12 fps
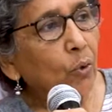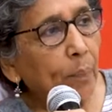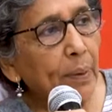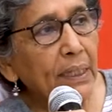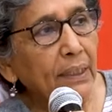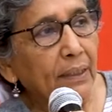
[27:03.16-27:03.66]

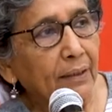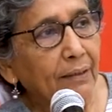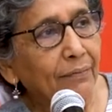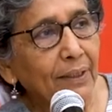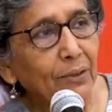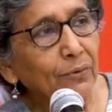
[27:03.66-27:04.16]
Opinion.
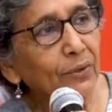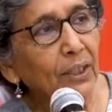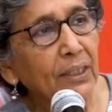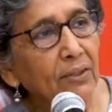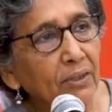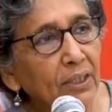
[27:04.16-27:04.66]
If any of you are
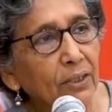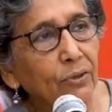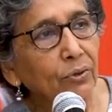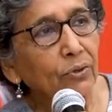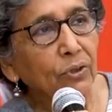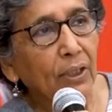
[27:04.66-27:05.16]
interested, you
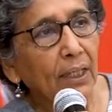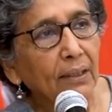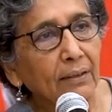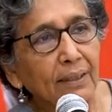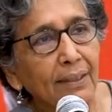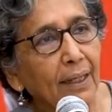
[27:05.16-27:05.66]
should try
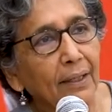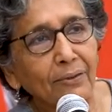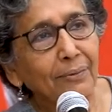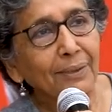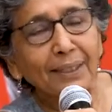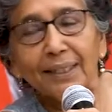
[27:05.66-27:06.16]
and see. I don't
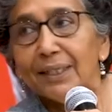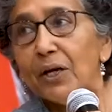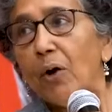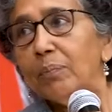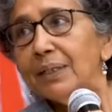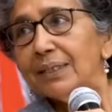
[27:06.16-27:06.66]
know whether any
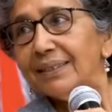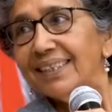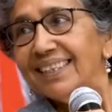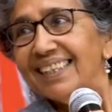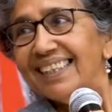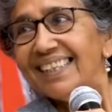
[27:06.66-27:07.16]
copies
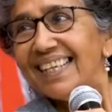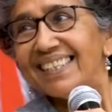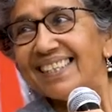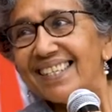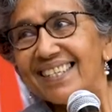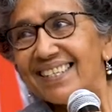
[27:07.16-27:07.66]

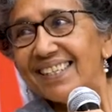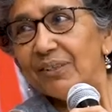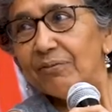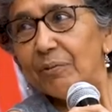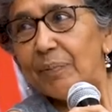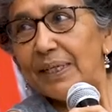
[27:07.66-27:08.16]
exist still
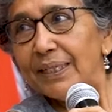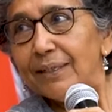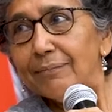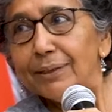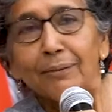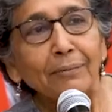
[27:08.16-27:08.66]
of Opinion,
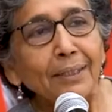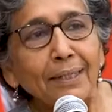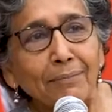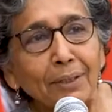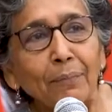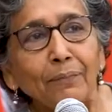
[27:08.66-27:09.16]
but he
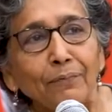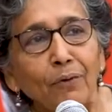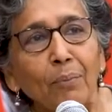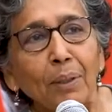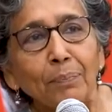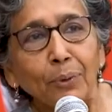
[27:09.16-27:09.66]
was a
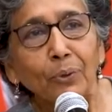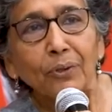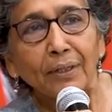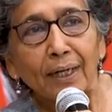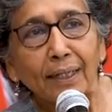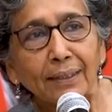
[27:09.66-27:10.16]
former
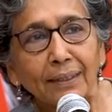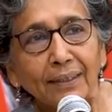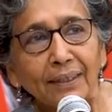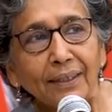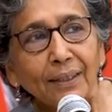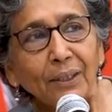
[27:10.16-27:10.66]
bureaucrat
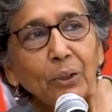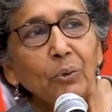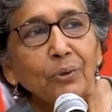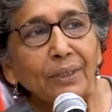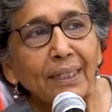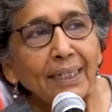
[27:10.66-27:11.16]

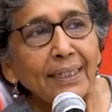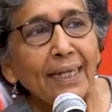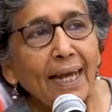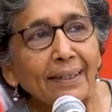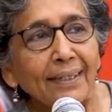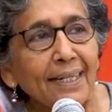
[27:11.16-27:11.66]
who really
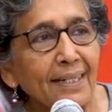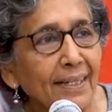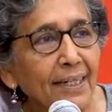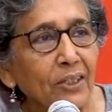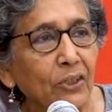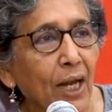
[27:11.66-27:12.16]
had the
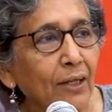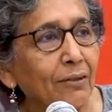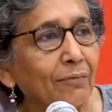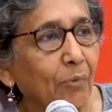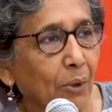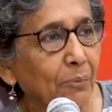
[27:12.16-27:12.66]
inside track
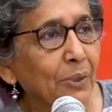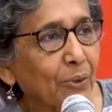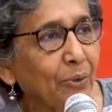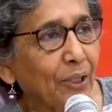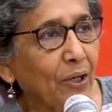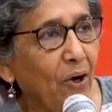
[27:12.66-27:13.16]
of what was
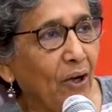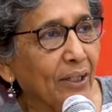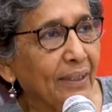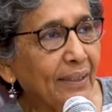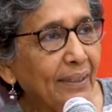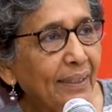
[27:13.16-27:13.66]
going
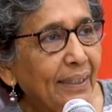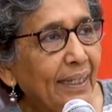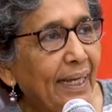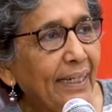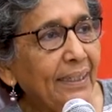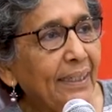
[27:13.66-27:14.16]
on.
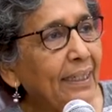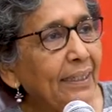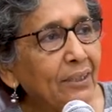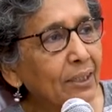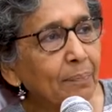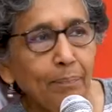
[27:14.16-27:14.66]
And he
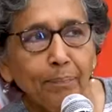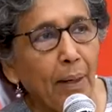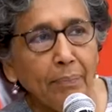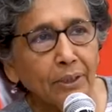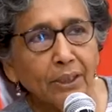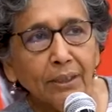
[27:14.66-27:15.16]
just
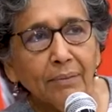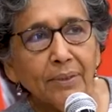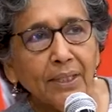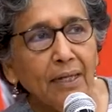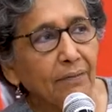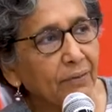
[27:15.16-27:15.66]
published it
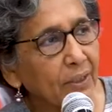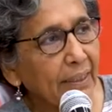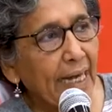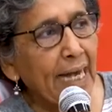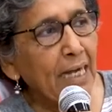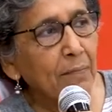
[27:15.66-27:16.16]
himself. It was an
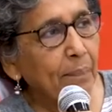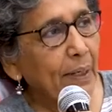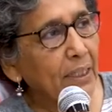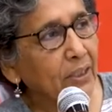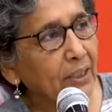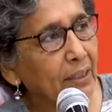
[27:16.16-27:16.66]

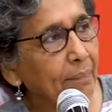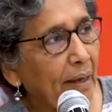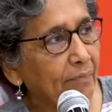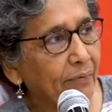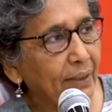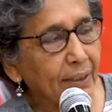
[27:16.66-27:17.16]
8-page little
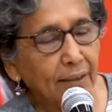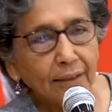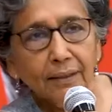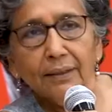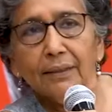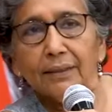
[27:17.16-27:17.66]
pamphlet
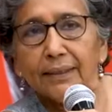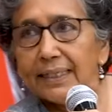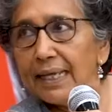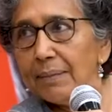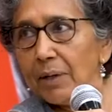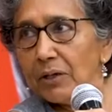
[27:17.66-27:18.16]
that
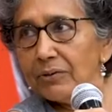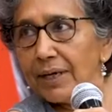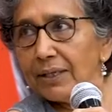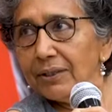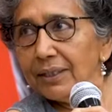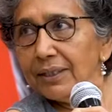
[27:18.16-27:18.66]
came out
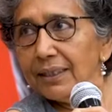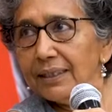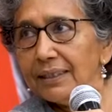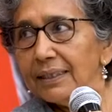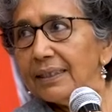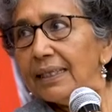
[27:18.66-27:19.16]
regularly.
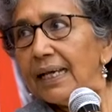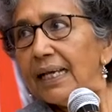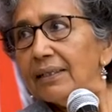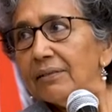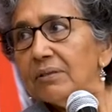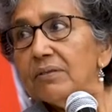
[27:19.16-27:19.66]
And
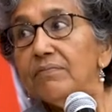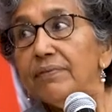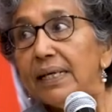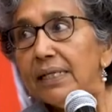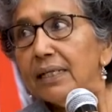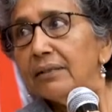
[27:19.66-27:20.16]
that was
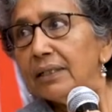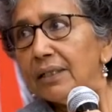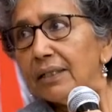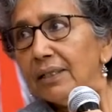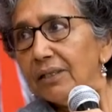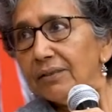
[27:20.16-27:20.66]
very
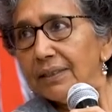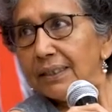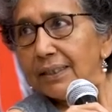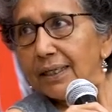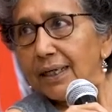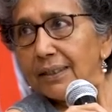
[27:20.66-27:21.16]
critical of
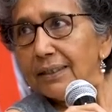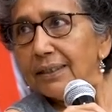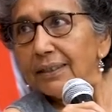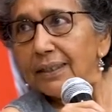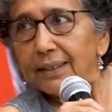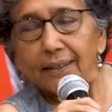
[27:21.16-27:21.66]
Indira
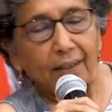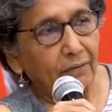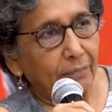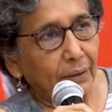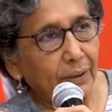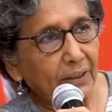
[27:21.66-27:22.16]
Gandhi and the
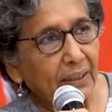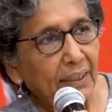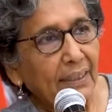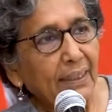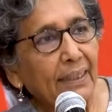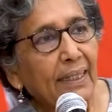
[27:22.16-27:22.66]
government.
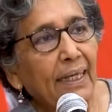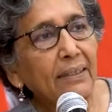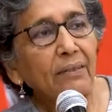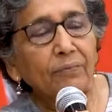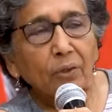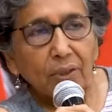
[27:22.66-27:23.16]
And
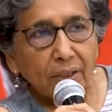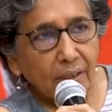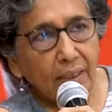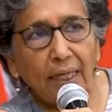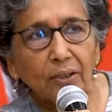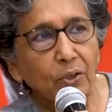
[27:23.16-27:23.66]
of course,
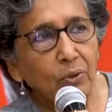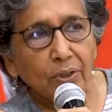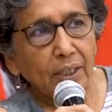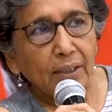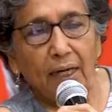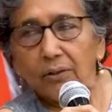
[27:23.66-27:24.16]
he had to close
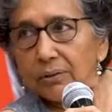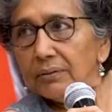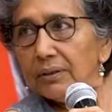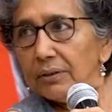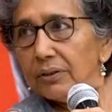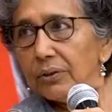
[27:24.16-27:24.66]
it down
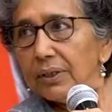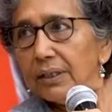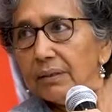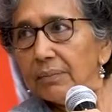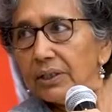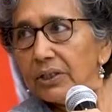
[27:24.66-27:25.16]
during the
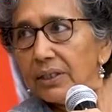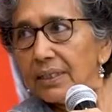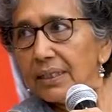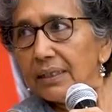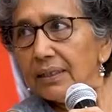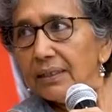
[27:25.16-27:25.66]

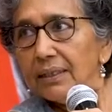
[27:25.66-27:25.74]
emergency.